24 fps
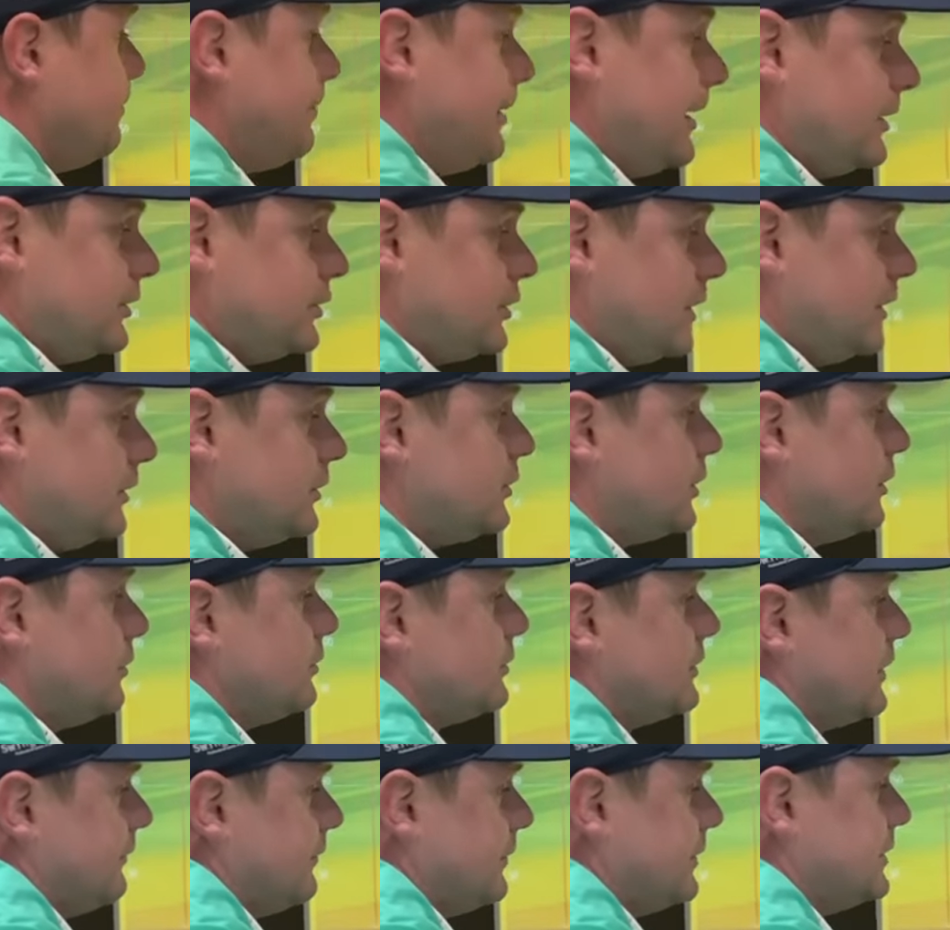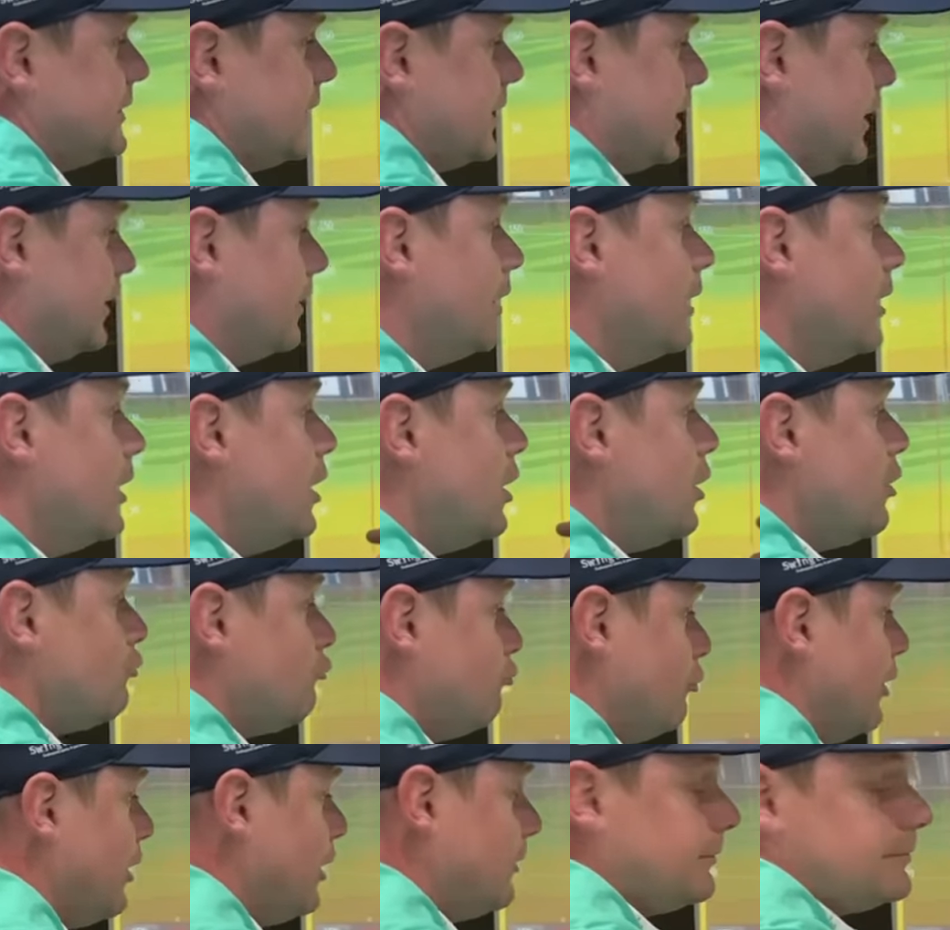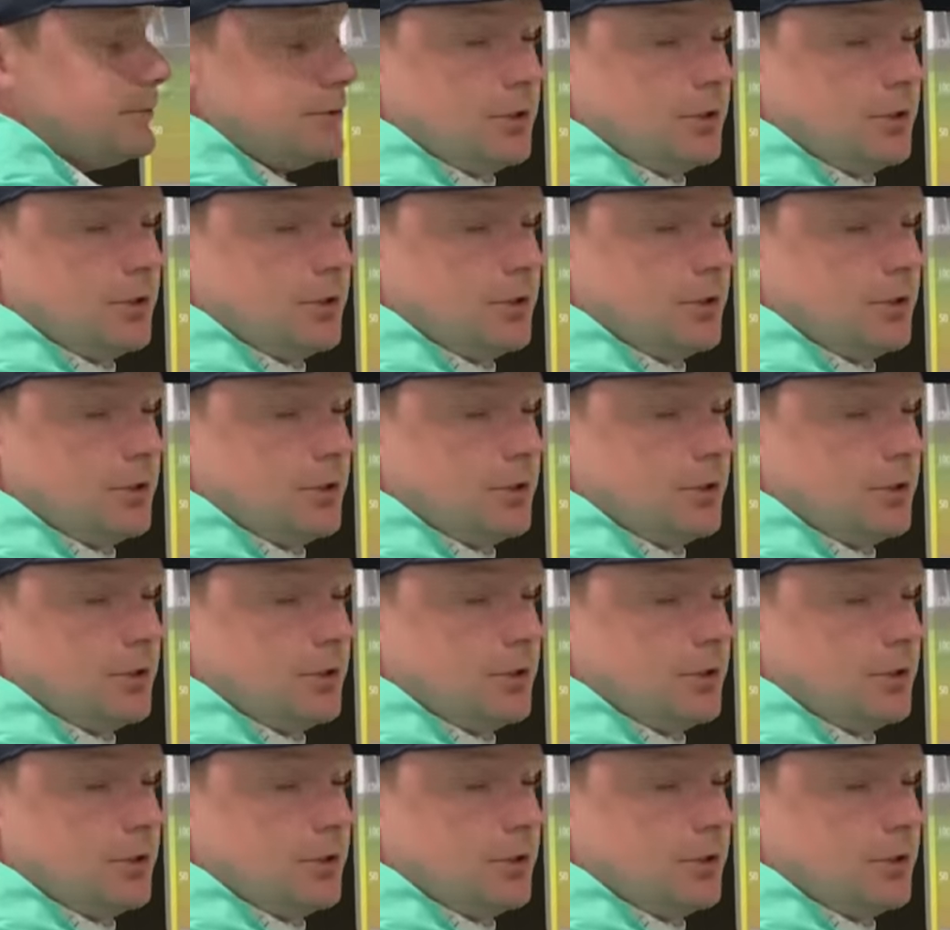pitching 217, running up to